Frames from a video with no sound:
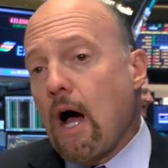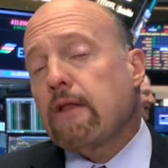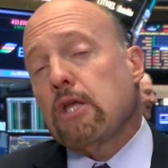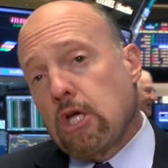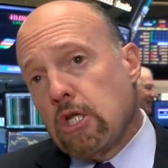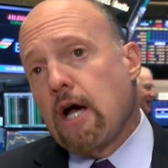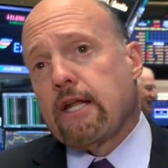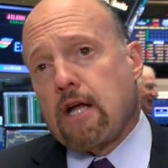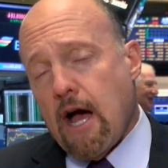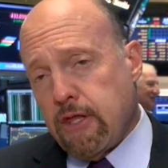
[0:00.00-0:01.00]
I think
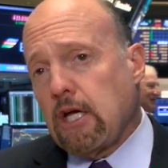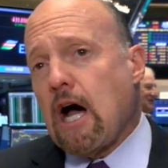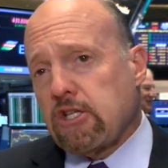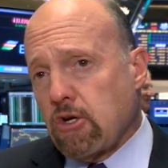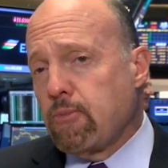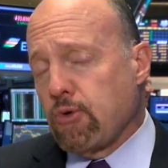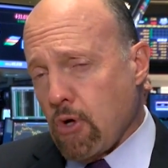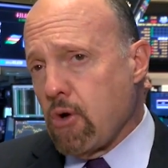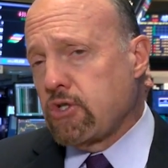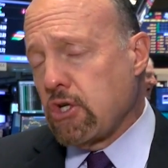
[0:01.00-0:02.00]
United, I think Oscar
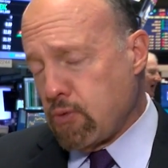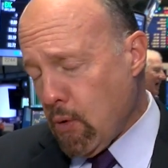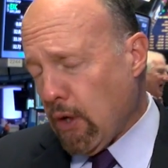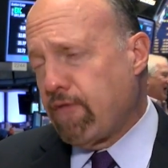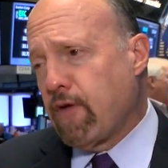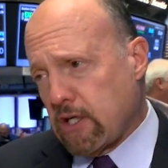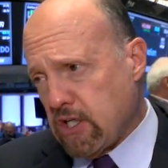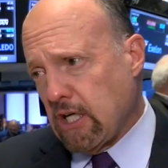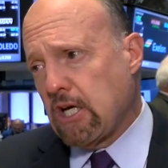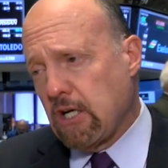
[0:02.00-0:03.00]
Munoz is really
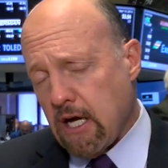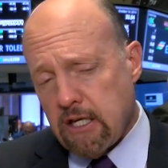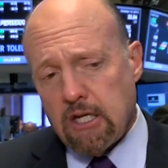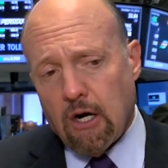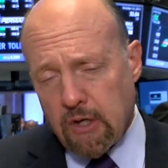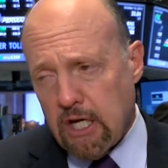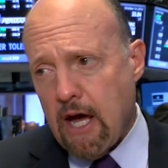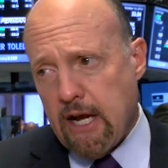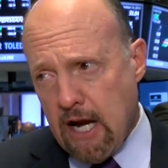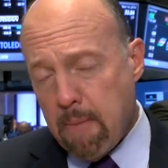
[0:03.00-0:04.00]
fixing, you know,
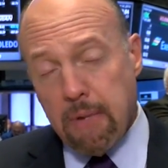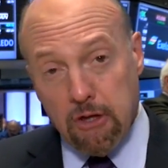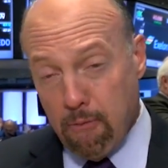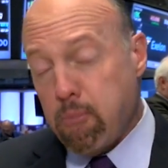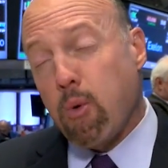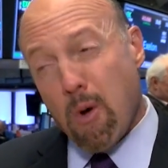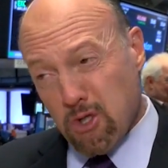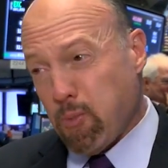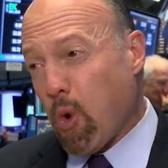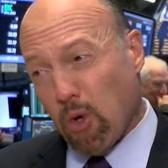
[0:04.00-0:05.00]
United had been the
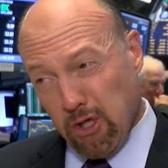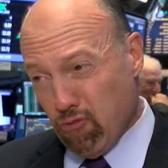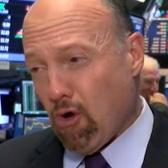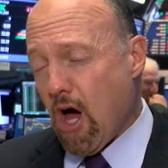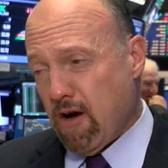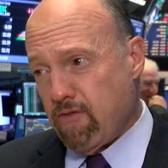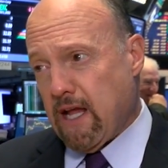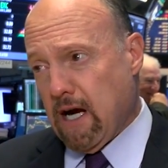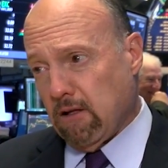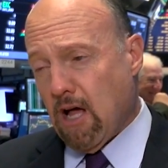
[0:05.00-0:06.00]
most poorly run of
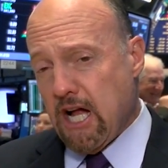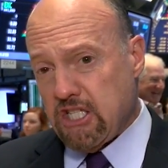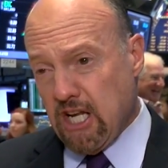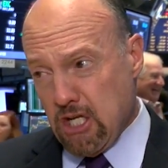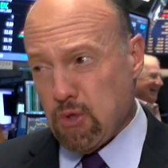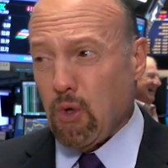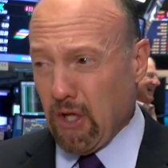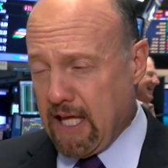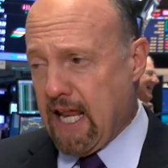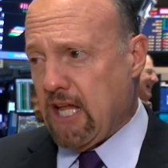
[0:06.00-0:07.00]
the airlines, and it's
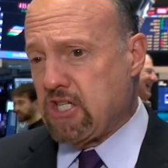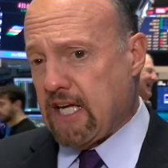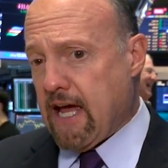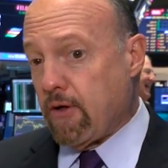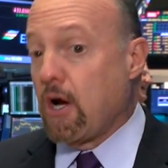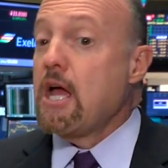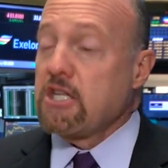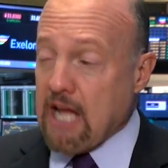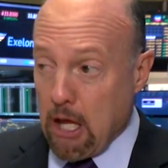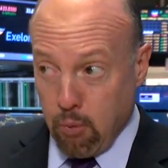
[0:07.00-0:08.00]
really getting it together.
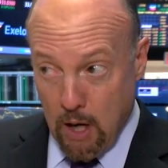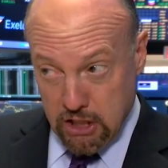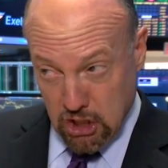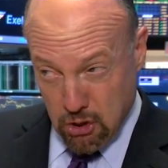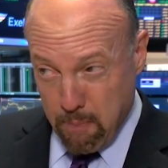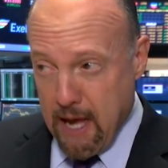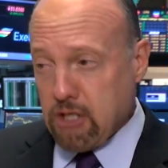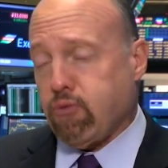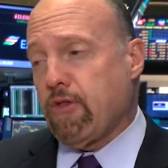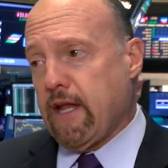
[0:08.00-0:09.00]
Southwest is the
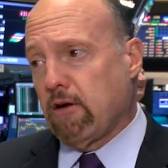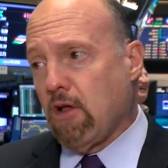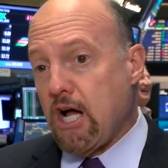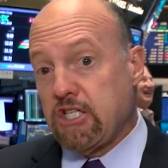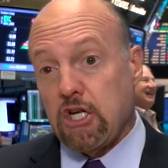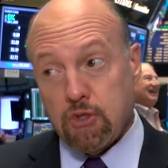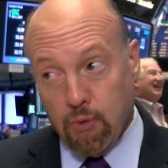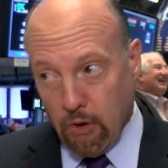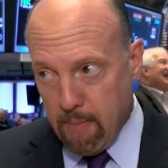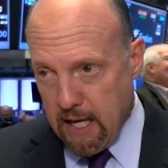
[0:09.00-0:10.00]
best friend of the airlines, and
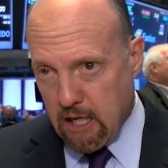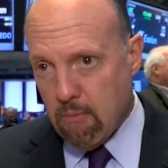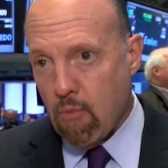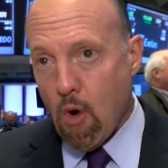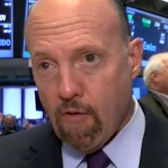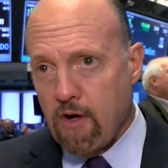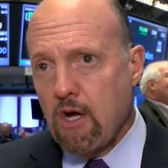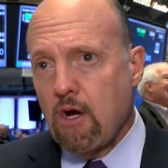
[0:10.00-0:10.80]
it's really making a move.